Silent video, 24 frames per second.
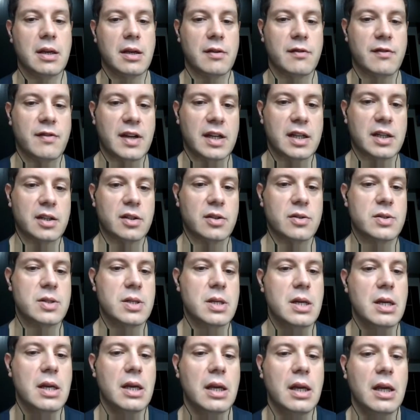of fake news.
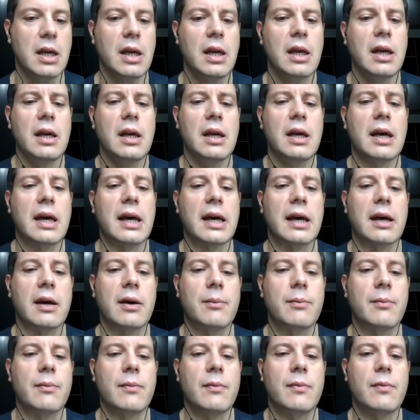
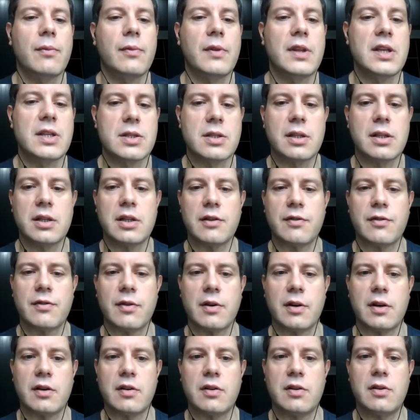Um, these are the
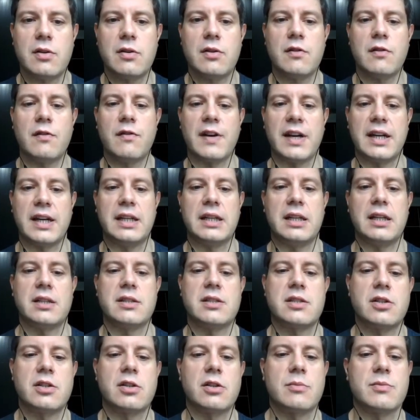different
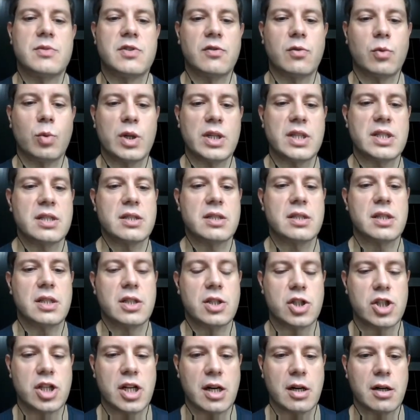findings in terms of reasons
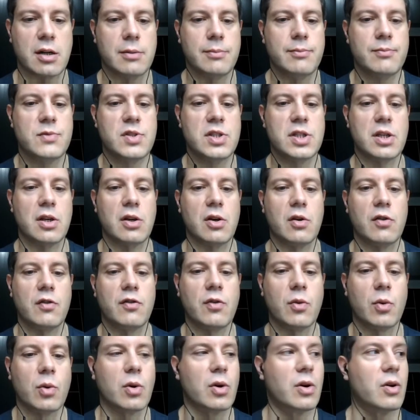to share. So
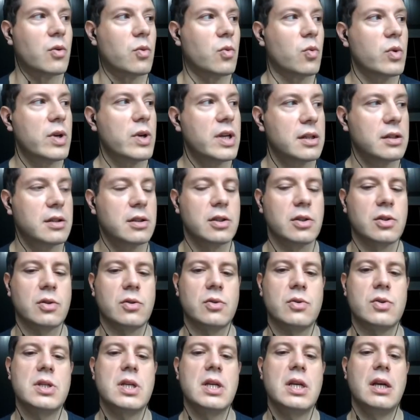for real
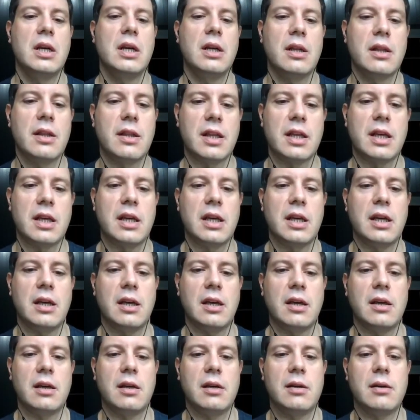news,
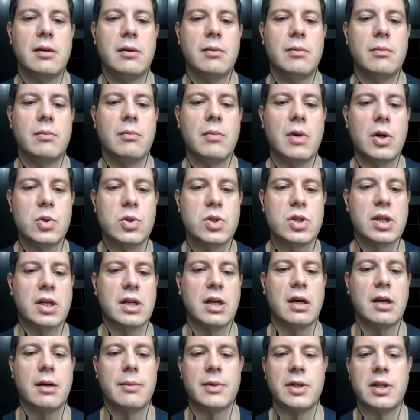the most
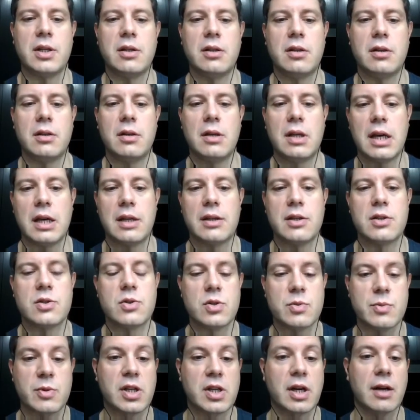common, uh, this
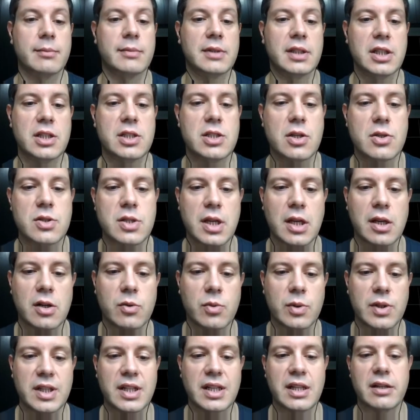was most commonly
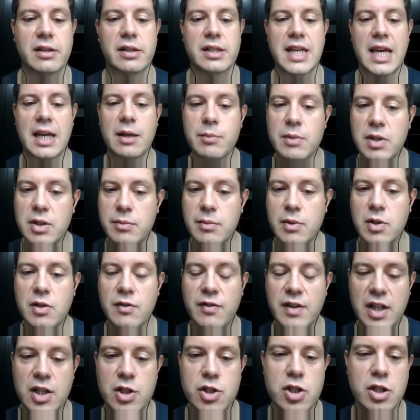associated with an entertainment
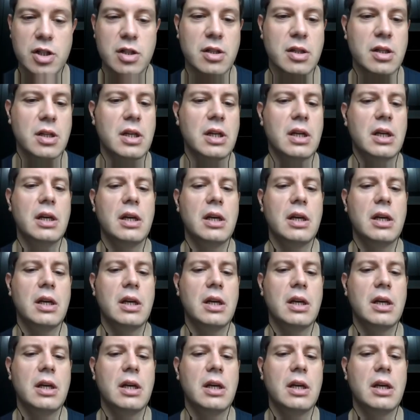motivation.